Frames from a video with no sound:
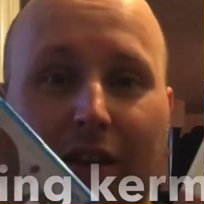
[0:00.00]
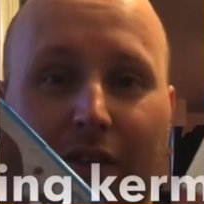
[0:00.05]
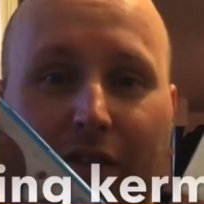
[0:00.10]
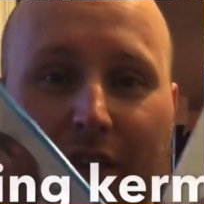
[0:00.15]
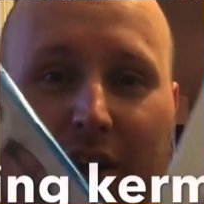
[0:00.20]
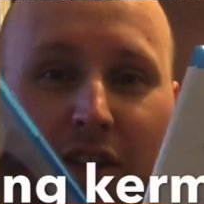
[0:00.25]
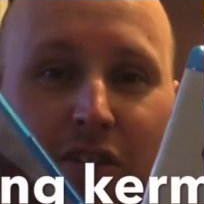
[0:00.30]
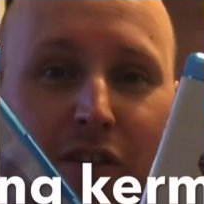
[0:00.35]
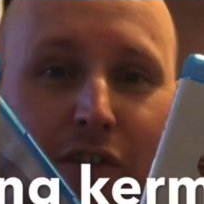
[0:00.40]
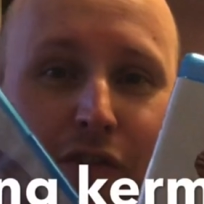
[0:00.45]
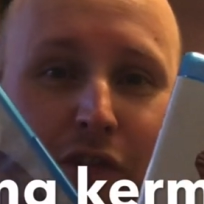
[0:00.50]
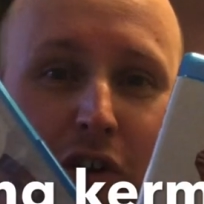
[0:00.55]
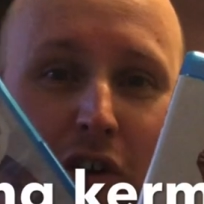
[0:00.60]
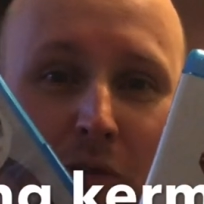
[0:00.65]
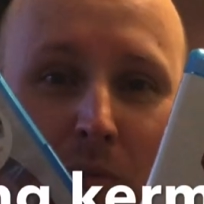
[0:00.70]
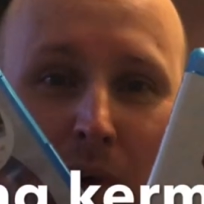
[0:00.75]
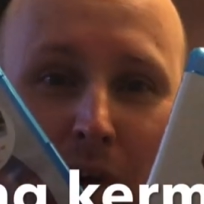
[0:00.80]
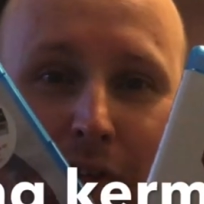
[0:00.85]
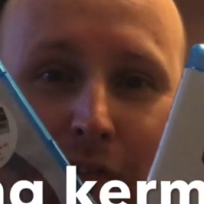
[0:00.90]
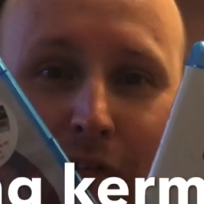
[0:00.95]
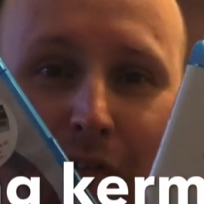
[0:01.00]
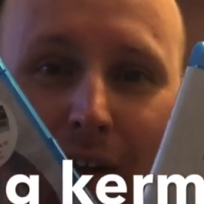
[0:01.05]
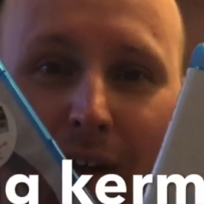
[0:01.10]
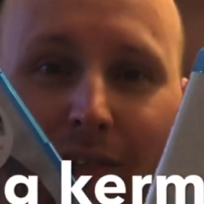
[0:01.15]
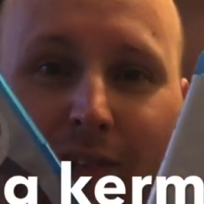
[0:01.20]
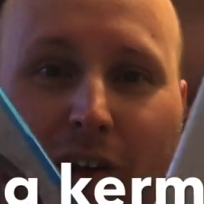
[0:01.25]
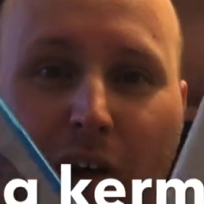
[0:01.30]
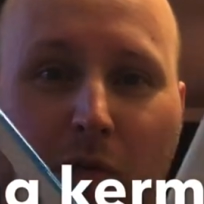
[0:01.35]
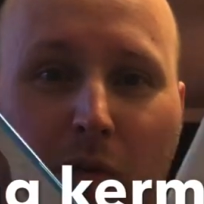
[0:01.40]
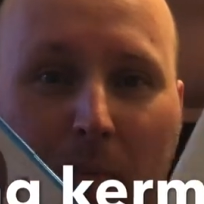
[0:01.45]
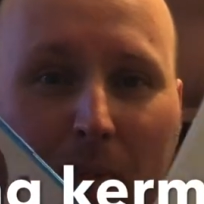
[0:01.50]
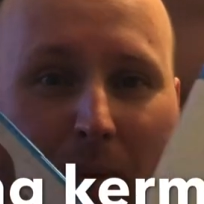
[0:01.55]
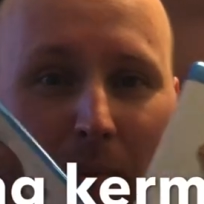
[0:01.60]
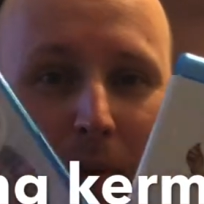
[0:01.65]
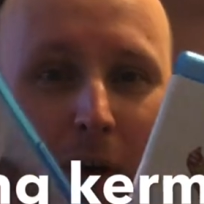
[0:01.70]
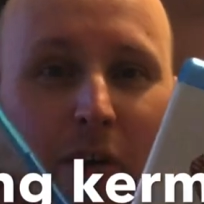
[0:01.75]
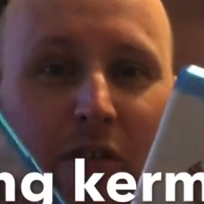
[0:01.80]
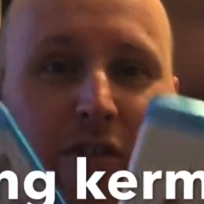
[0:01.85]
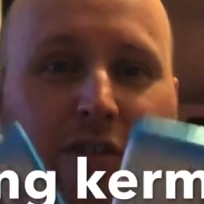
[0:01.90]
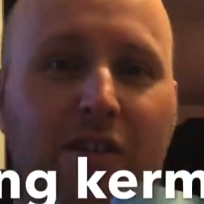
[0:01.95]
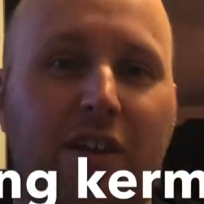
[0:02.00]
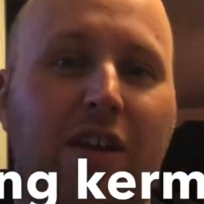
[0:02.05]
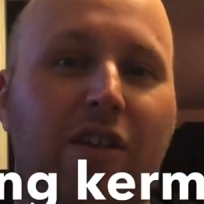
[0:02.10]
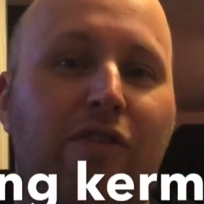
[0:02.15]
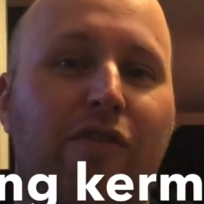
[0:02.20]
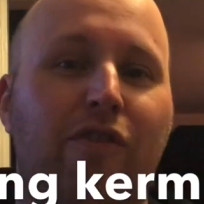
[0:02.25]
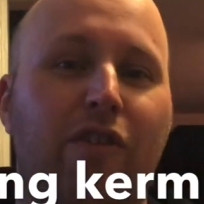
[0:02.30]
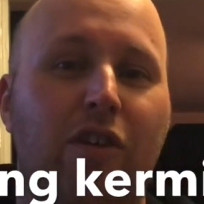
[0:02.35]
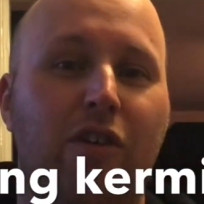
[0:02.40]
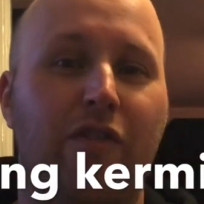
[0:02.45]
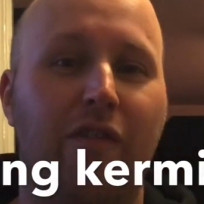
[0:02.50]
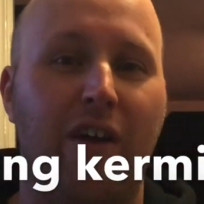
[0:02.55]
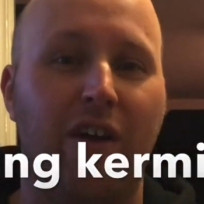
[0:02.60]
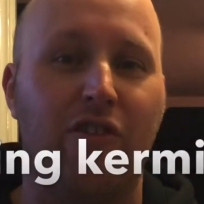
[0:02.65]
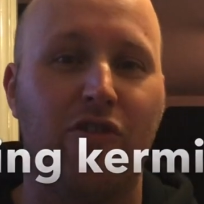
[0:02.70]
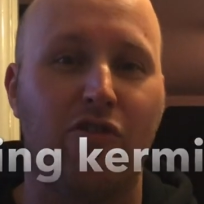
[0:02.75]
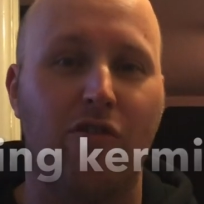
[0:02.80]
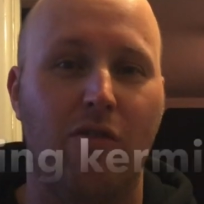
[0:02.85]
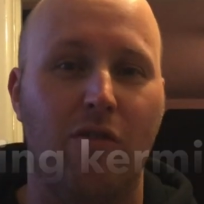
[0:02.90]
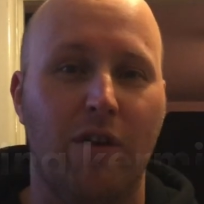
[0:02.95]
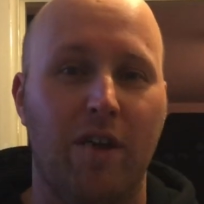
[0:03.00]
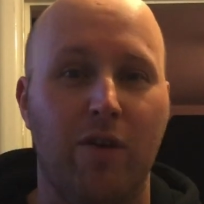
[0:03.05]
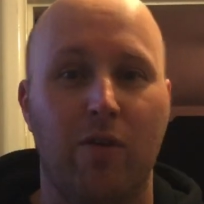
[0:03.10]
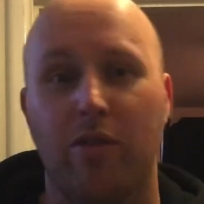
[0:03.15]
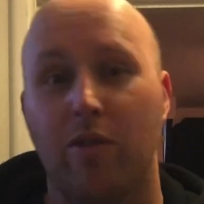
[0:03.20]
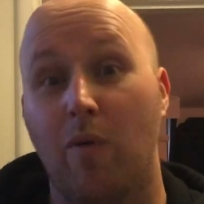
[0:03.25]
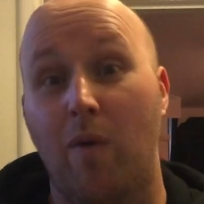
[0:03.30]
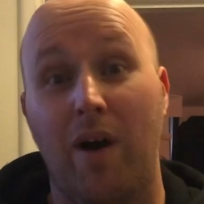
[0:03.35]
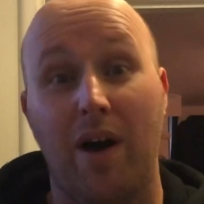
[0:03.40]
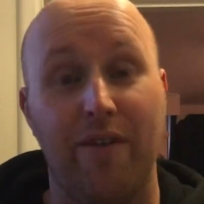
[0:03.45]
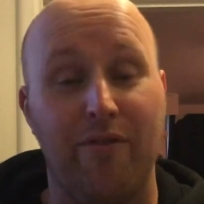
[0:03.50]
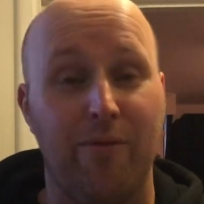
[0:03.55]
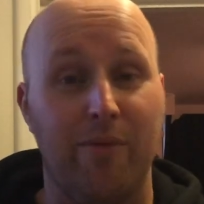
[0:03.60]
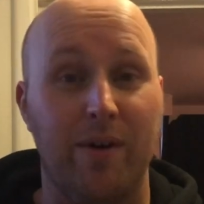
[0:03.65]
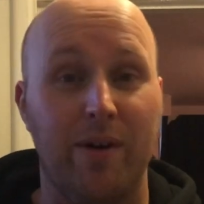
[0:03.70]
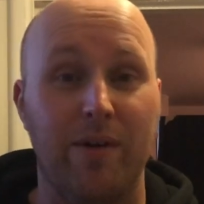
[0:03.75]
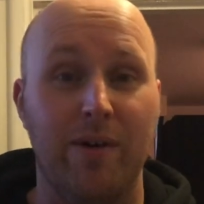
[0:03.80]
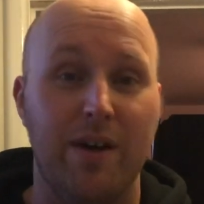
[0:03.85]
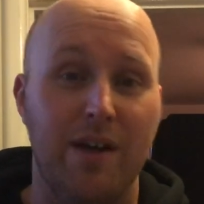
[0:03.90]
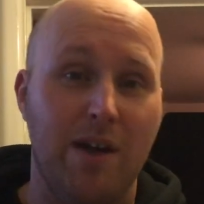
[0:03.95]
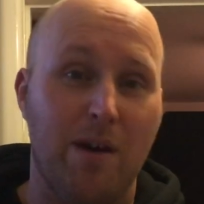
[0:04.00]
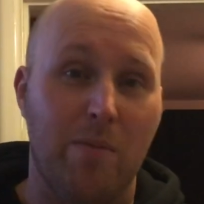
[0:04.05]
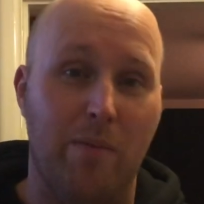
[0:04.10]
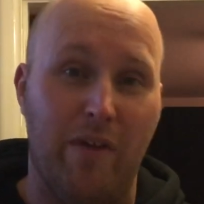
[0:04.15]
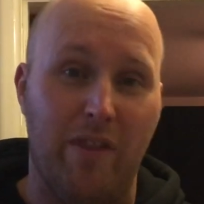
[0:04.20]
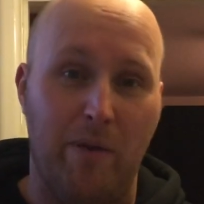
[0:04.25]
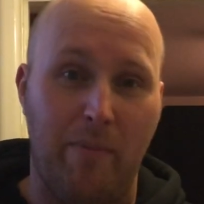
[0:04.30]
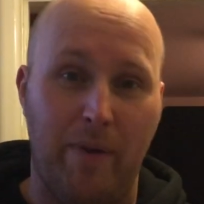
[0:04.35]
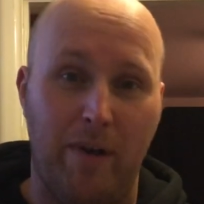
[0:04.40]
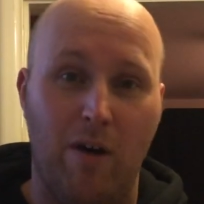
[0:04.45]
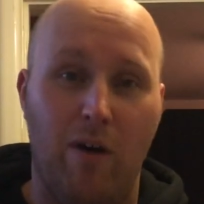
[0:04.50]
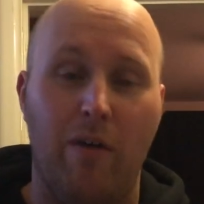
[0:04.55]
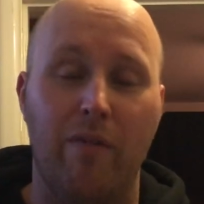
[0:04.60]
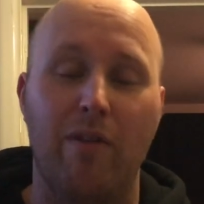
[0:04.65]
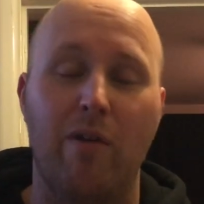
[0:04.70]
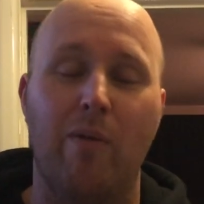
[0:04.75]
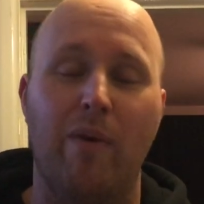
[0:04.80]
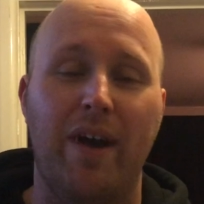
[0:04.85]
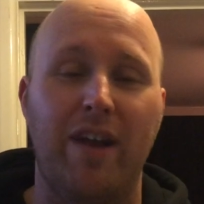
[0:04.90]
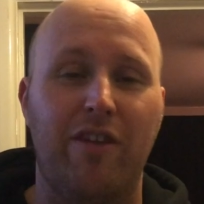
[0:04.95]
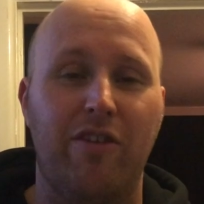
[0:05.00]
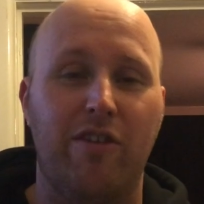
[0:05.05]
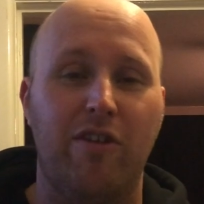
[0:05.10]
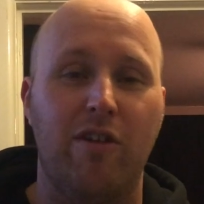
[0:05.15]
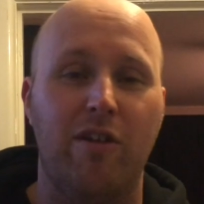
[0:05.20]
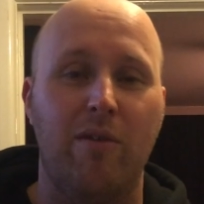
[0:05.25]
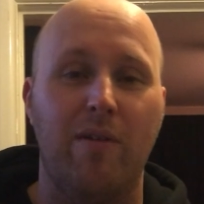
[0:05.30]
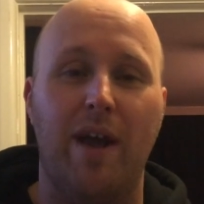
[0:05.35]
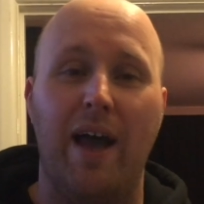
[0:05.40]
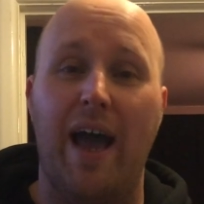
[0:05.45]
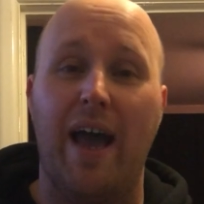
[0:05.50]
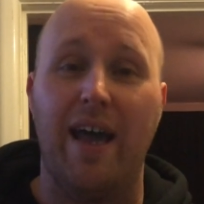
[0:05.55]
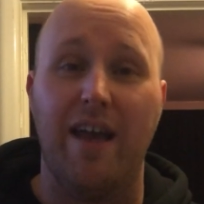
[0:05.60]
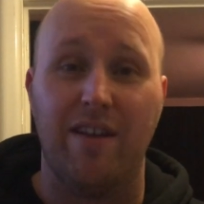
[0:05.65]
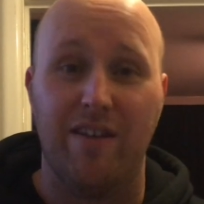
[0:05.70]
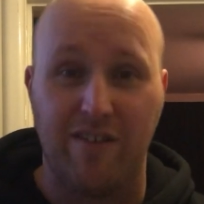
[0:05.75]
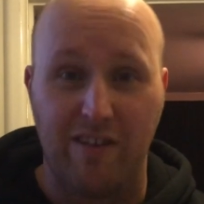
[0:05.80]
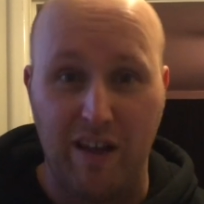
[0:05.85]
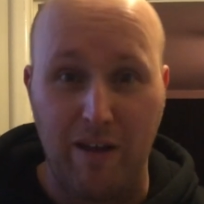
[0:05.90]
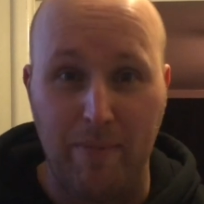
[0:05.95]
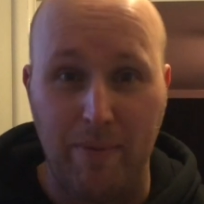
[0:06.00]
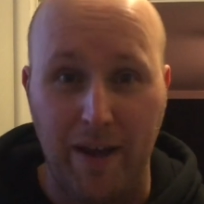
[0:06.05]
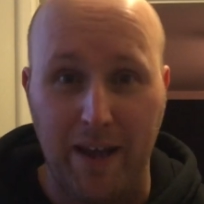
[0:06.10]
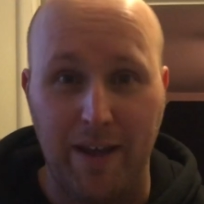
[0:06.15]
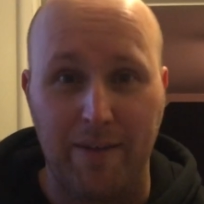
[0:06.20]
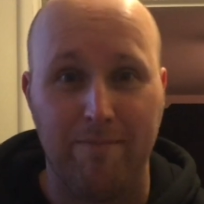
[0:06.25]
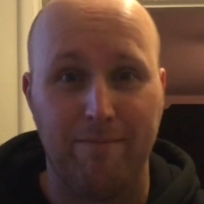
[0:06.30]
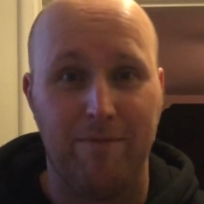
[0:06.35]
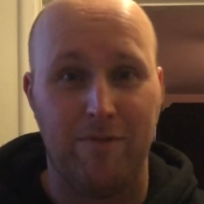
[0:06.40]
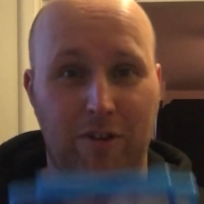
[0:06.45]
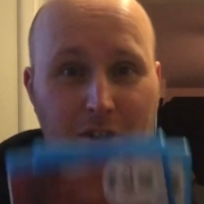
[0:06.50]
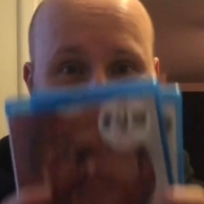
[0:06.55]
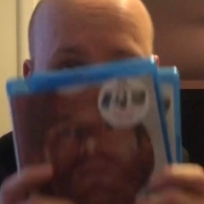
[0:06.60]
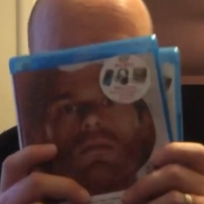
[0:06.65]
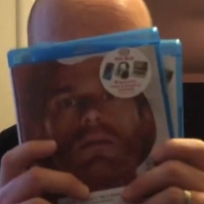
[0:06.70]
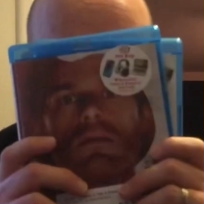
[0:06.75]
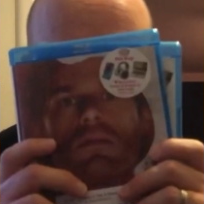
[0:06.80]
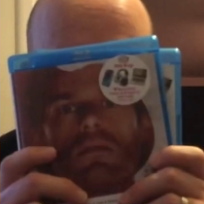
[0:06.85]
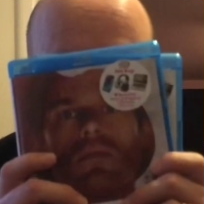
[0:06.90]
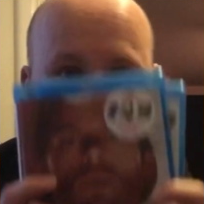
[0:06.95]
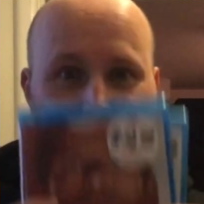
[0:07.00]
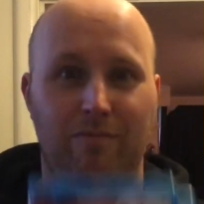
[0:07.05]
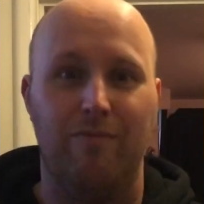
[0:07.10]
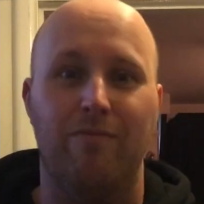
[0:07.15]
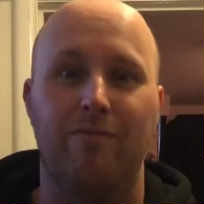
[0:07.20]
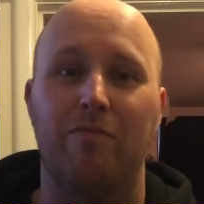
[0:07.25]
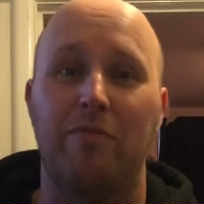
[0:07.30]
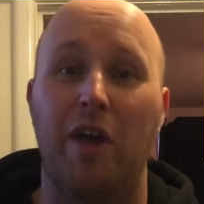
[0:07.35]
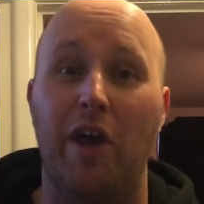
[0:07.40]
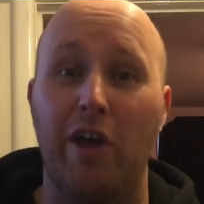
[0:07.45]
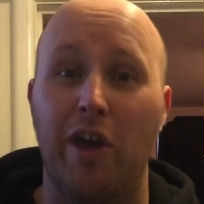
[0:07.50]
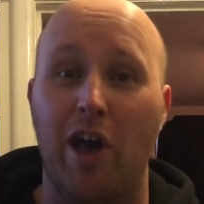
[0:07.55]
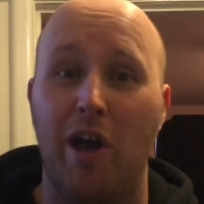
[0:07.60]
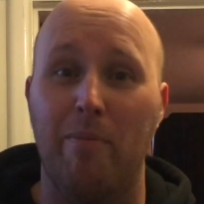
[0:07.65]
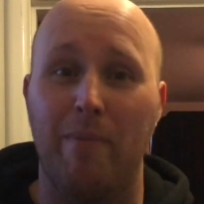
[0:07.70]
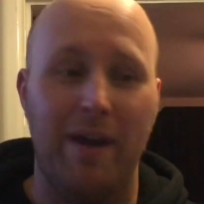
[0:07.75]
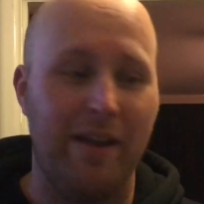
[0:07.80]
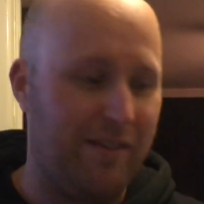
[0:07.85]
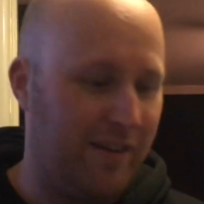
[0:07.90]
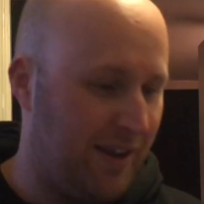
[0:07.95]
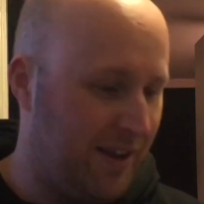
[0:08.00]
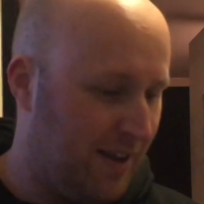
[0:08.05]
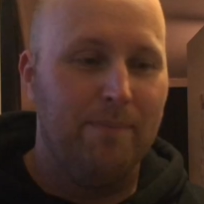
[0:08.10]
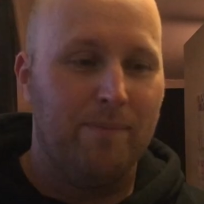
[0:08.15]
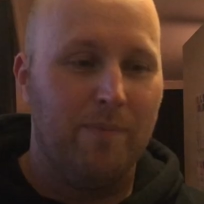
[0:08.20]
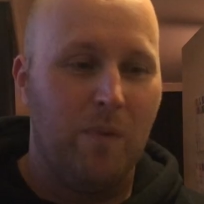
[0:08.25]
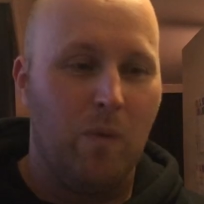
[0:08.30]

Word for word: These are for you, my friend. I will be posting these for you very shortly, or the wife will, but they'll be on the way to you ASAP. So there you go, matey.